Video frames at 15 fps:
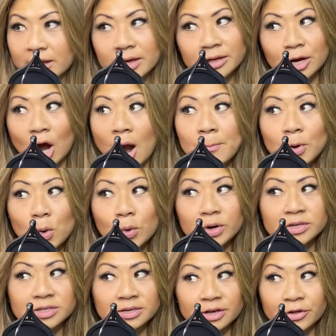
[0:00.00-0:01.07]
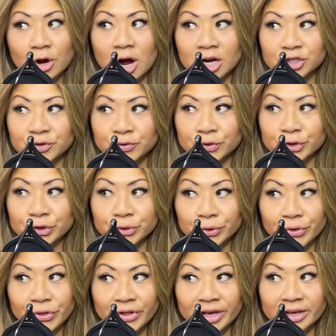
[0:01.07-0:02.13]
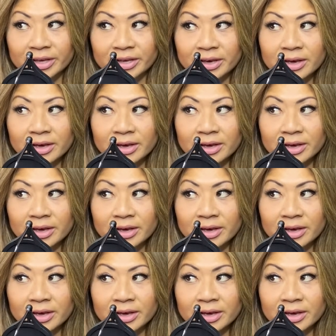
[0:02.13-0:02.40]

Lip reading: Common Core is another controversial thing,